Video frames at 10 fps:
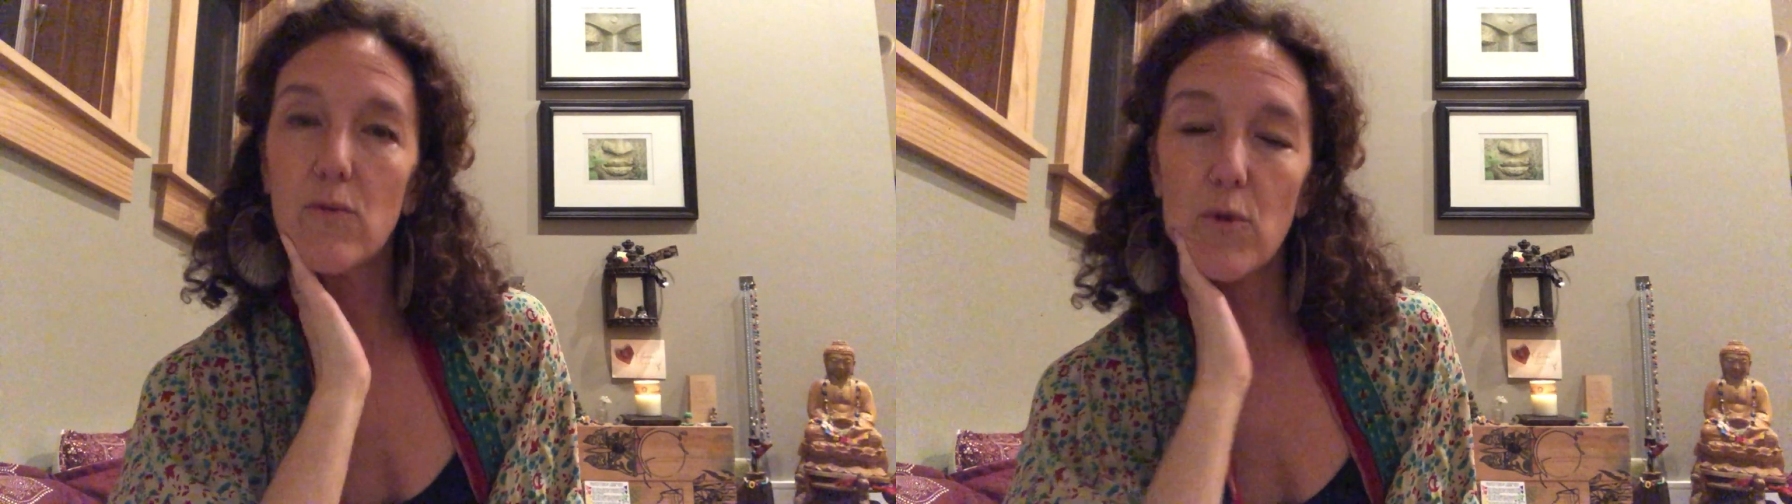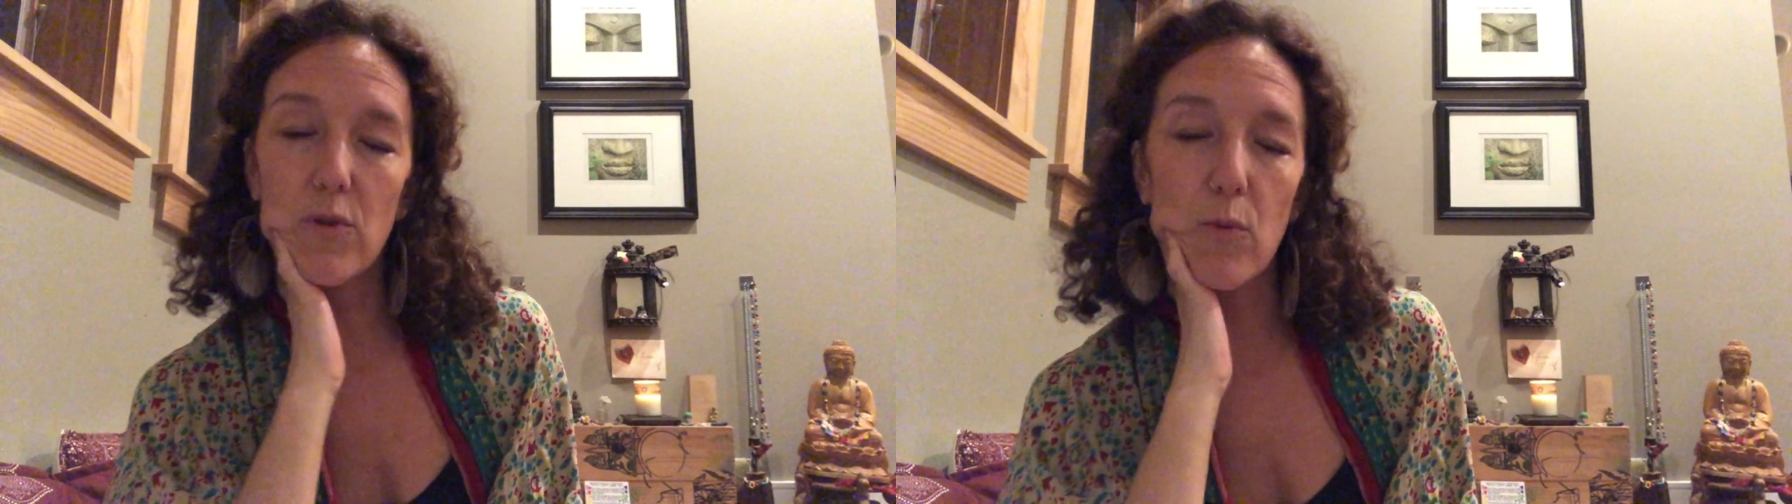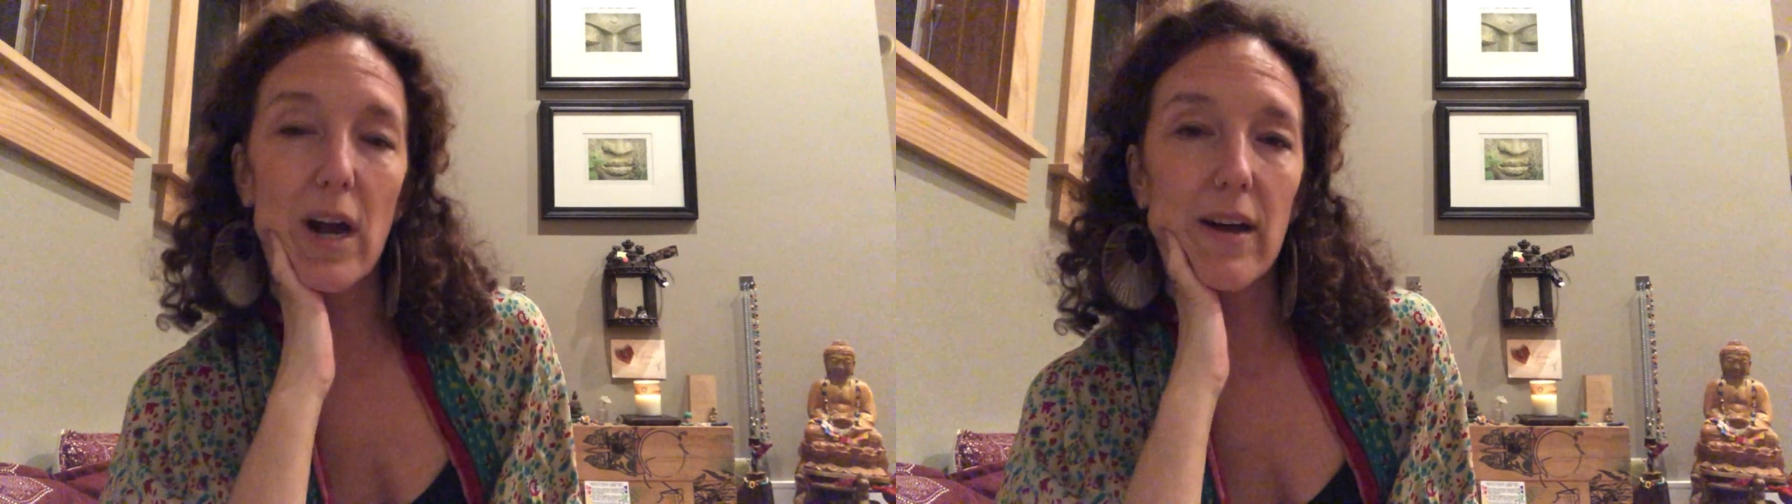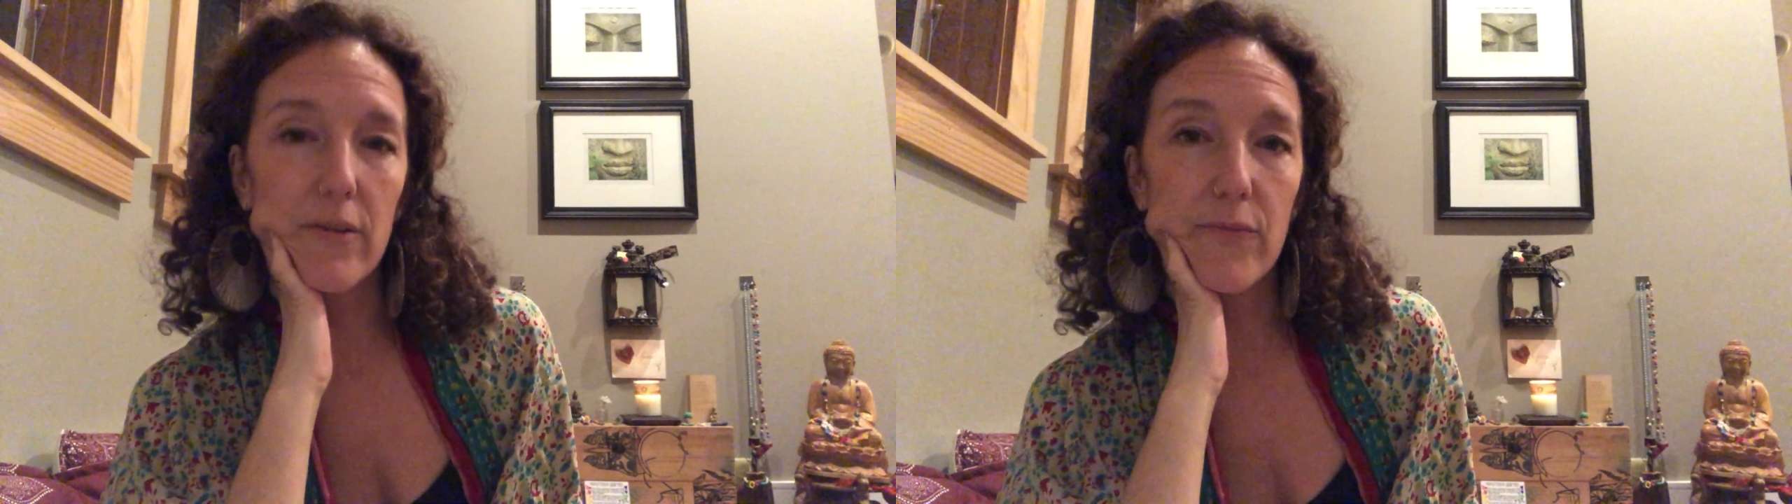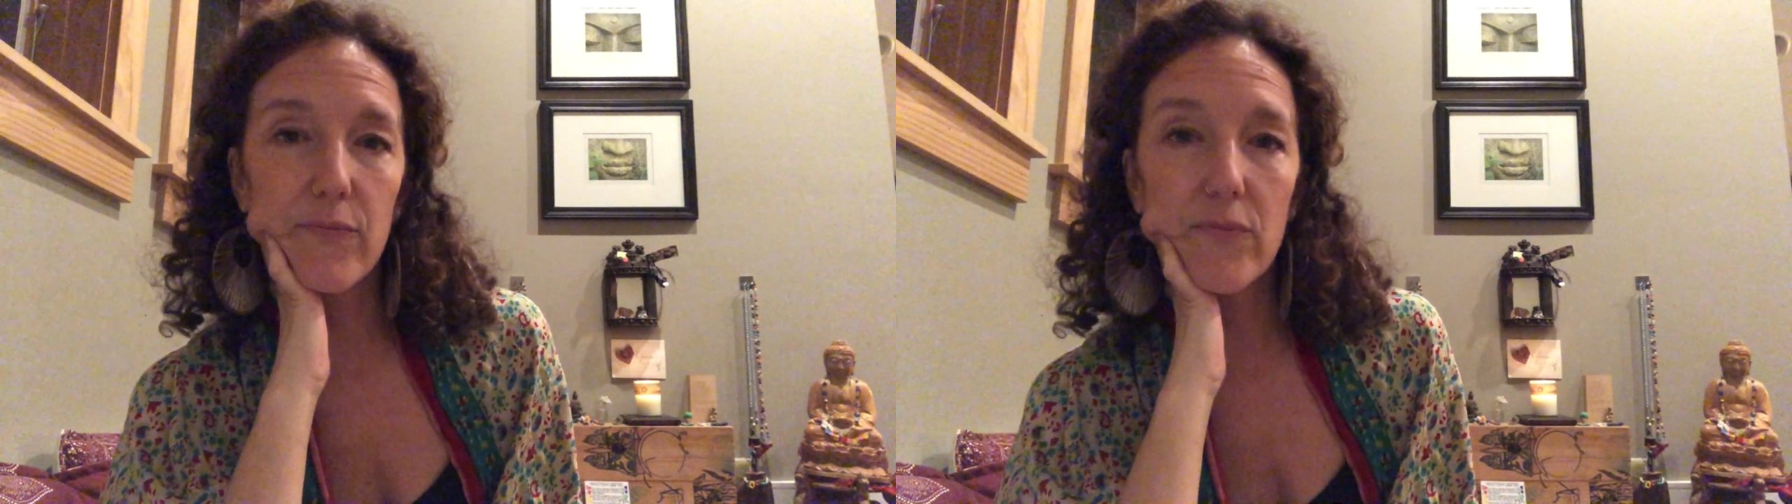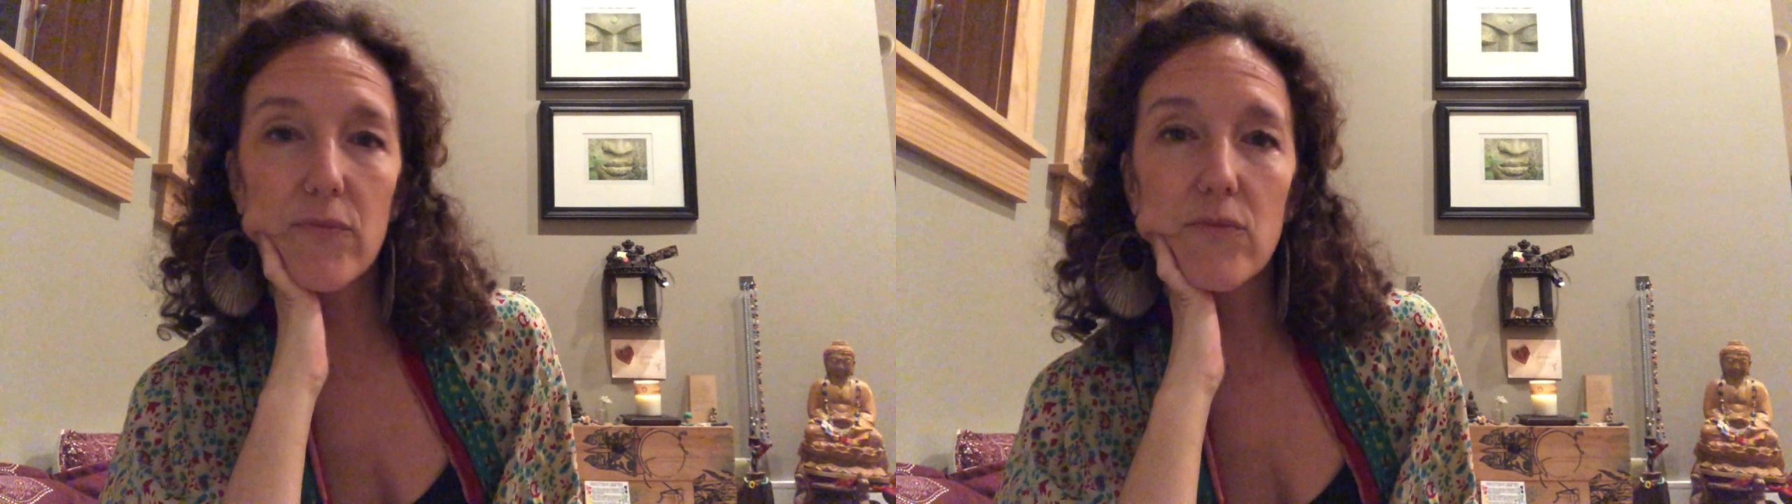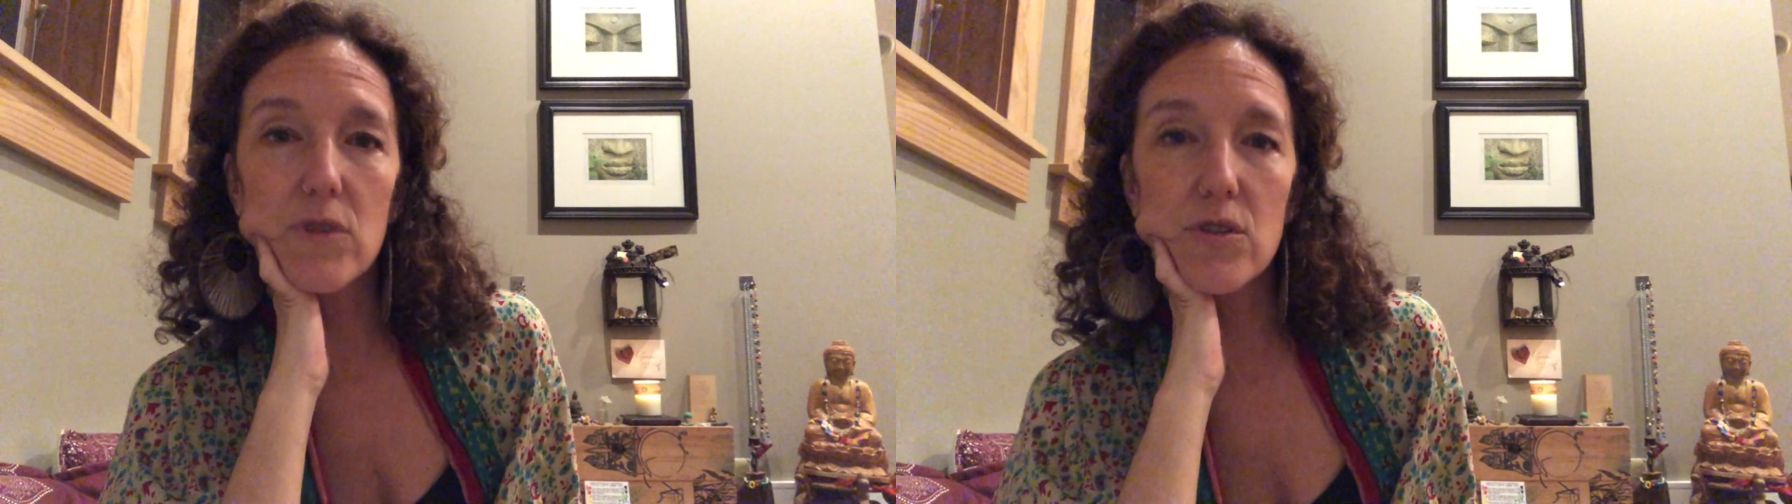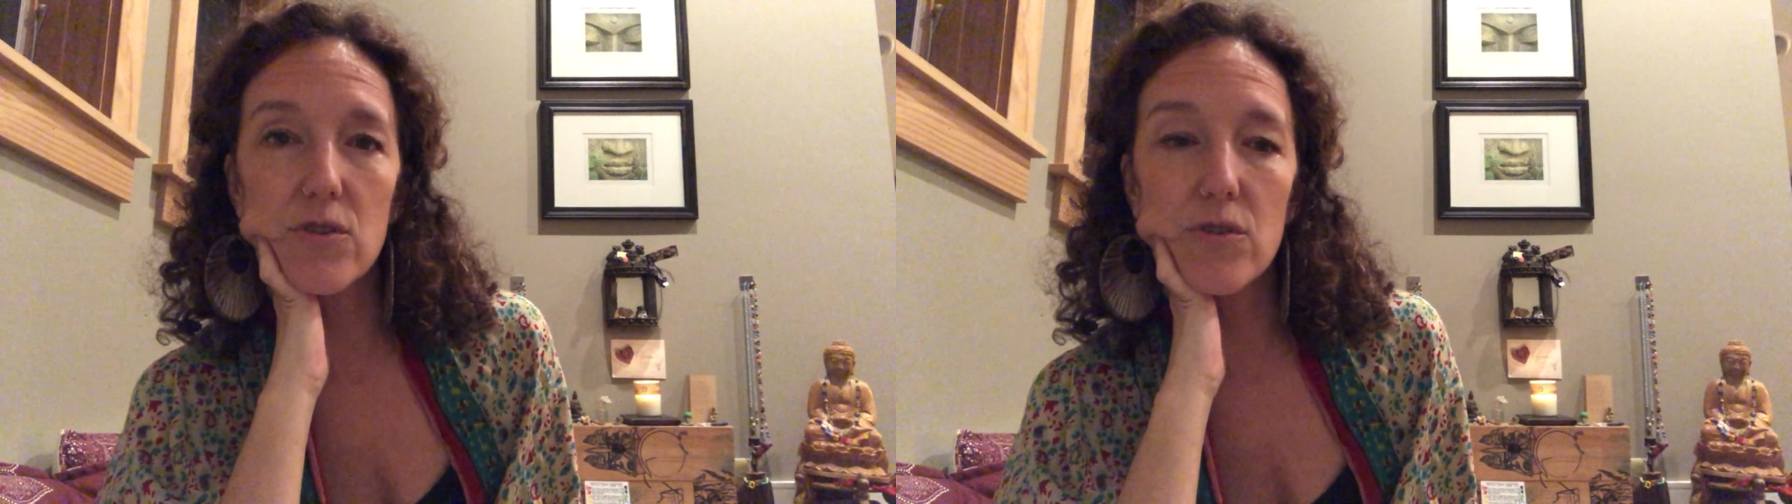worthwhile
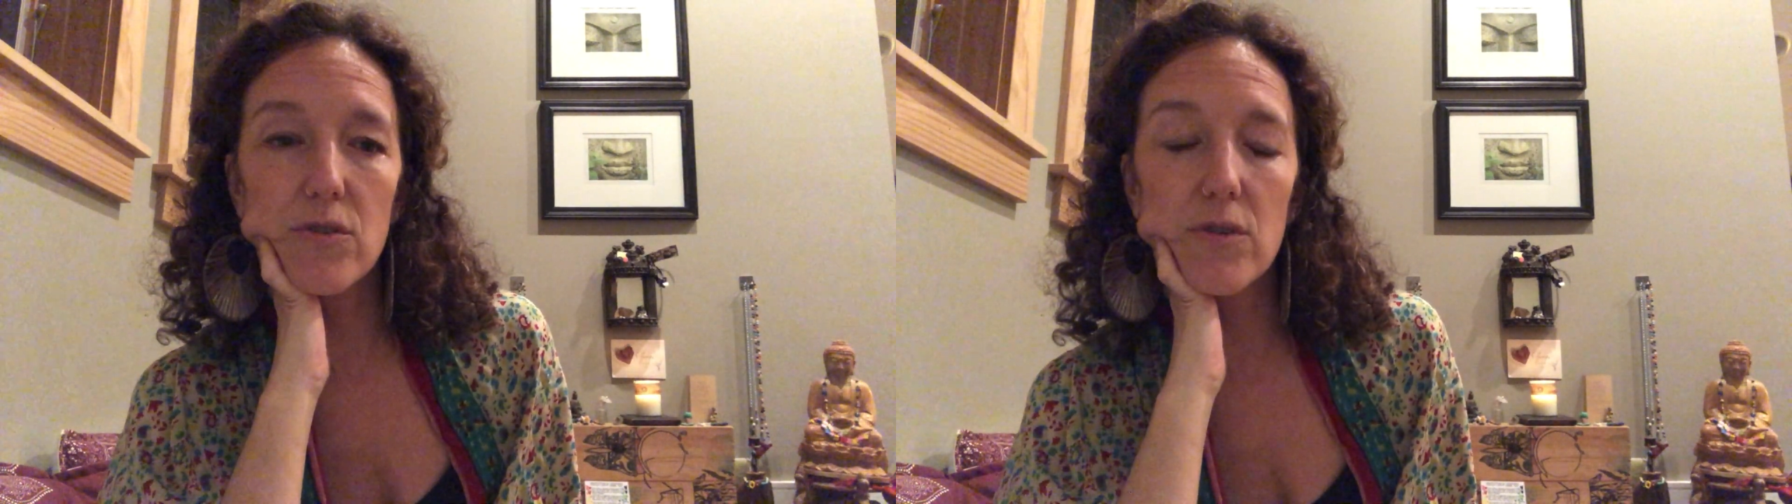to